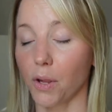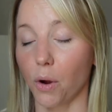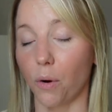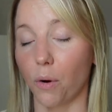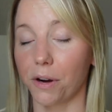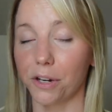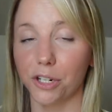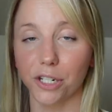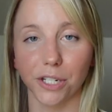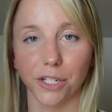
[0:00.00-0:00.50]

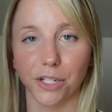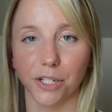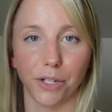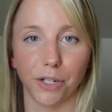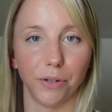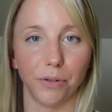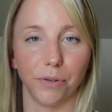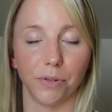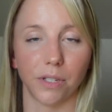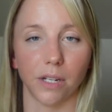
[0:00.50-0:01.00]
or just
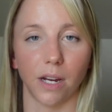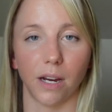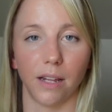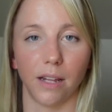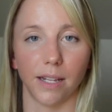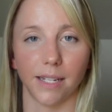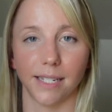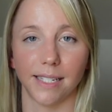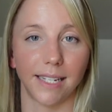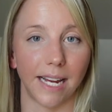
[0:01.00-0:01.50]
use
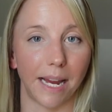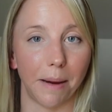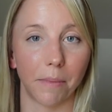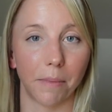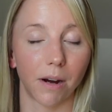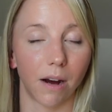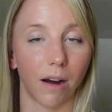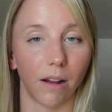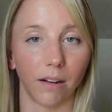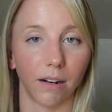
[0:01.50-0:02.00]
the
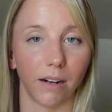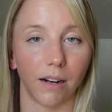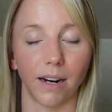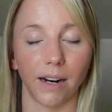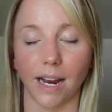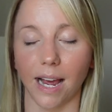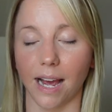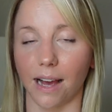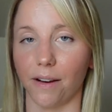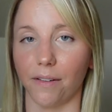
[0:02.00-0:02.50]
same color
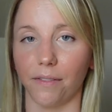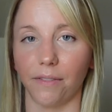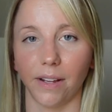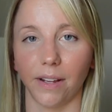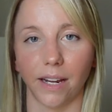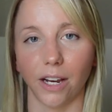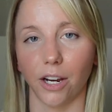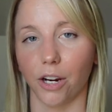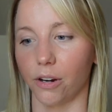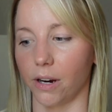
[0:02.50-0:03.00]
and have
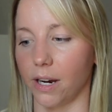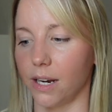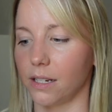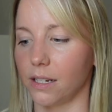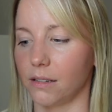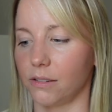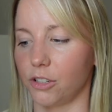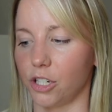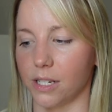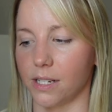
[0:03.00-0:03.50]
like a great
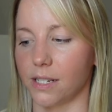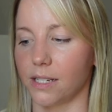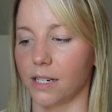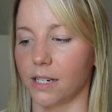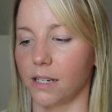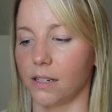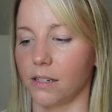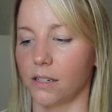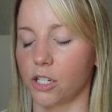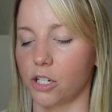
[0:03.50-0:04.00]

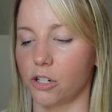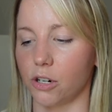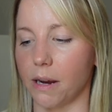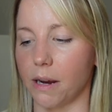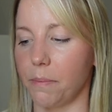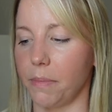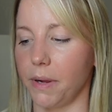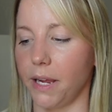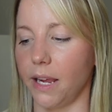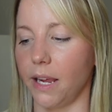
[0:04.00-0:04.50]
just
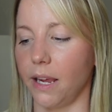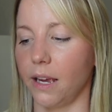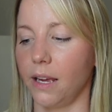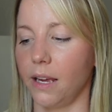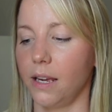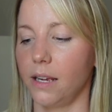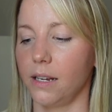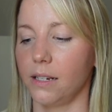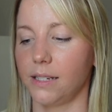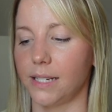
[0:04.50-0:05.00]
stripy
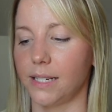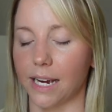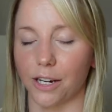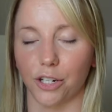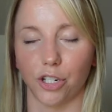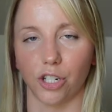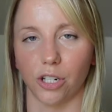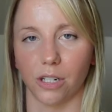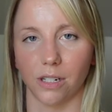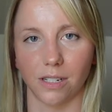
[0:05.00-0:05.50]

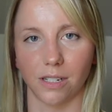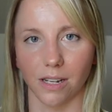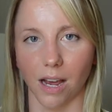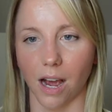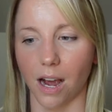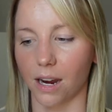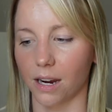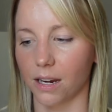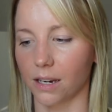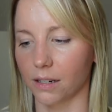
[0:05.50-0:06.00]
textured
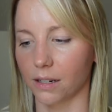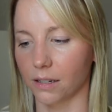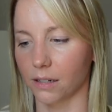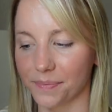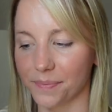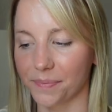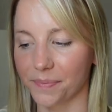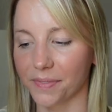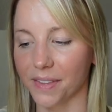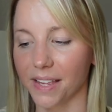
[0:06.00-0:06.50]
sock.
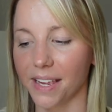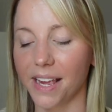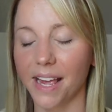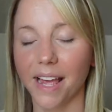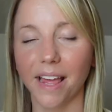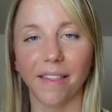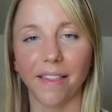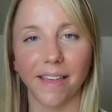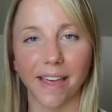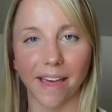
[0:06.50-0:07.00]

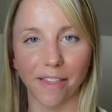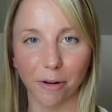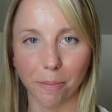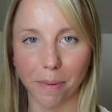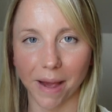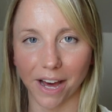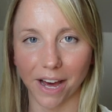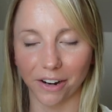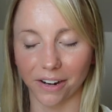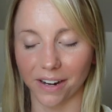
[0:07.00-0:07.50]
The other
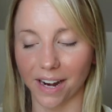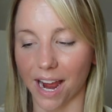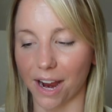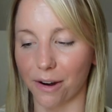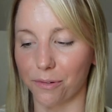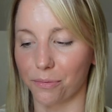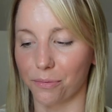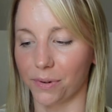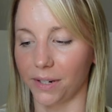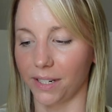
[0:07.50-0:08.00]
pattern I
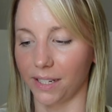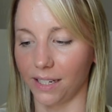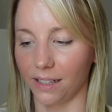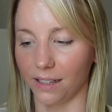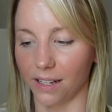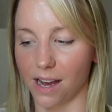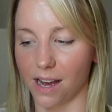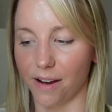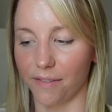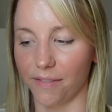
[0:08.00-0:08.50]
really
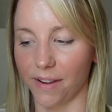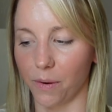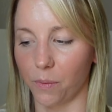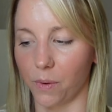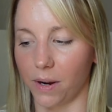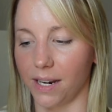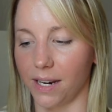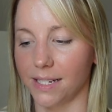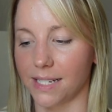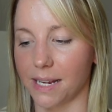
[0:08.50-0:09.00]
love and
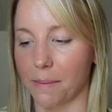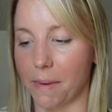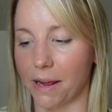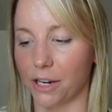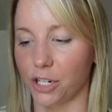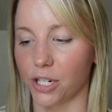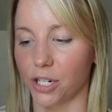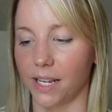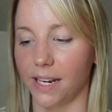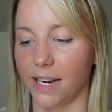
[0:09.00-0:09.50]
wanted to
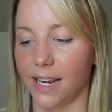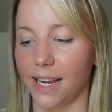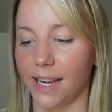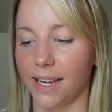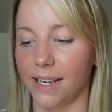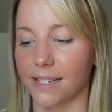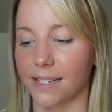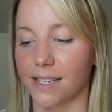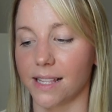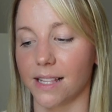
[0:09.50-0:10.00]
mention
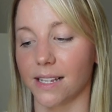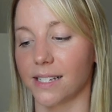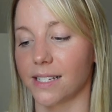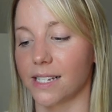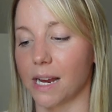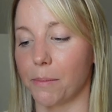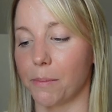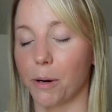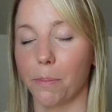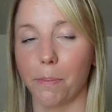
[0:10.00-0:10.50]
is the
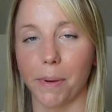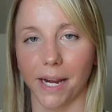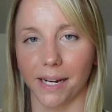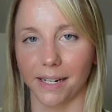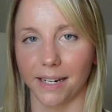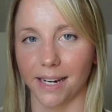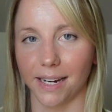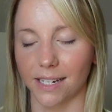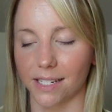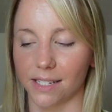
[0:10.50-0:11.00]
Summer
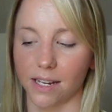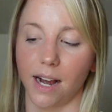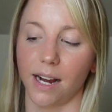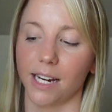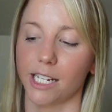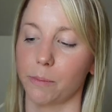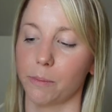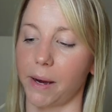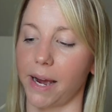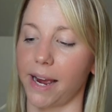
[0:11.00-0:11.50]
Picnic
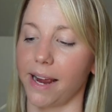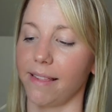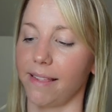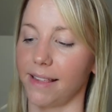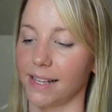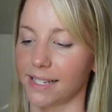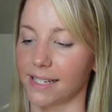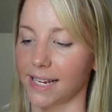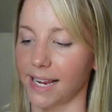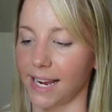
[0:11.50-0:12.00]
Socks by
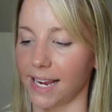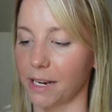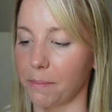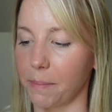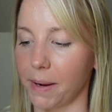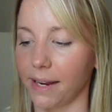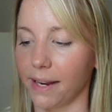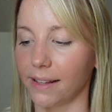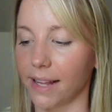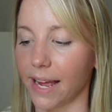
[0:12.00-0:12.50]
This
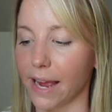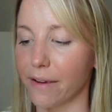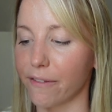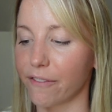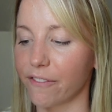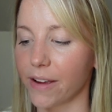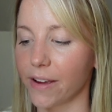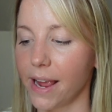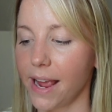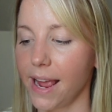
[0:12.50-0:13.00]
Handmade
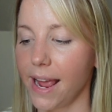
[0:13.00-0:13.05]
Life.